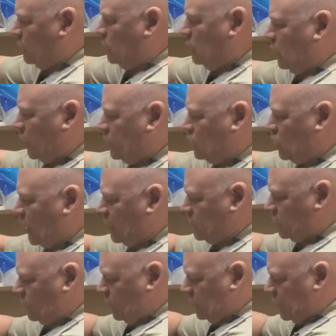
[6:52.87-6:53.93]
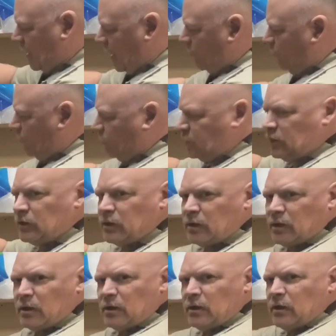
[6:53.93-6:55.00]
adjust the depth
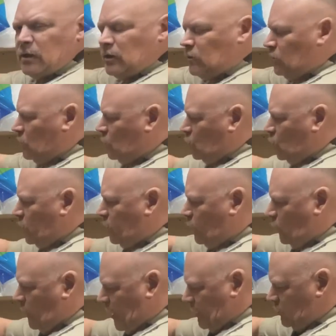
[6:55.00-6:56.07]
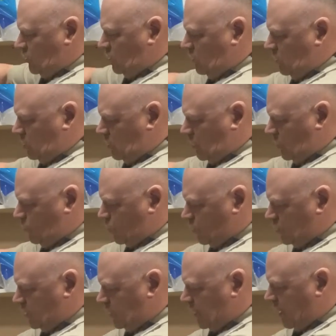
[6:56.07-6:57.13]
with the wrench and
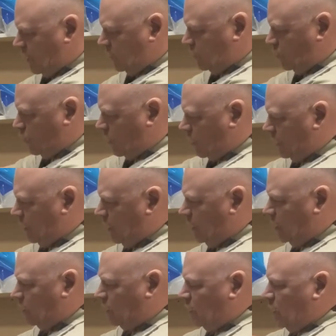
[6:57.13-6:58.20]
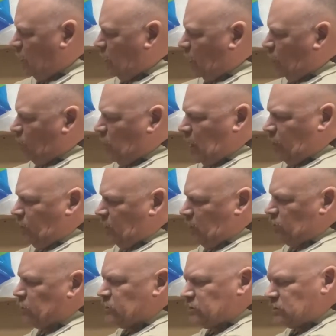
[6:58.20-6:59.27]
push it down to where I need it, and maybe
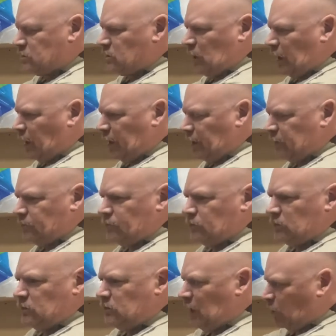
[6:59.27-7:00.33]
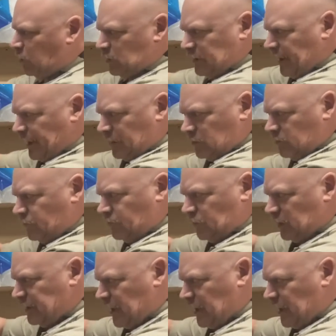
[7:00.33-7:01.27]
use double nut for a depth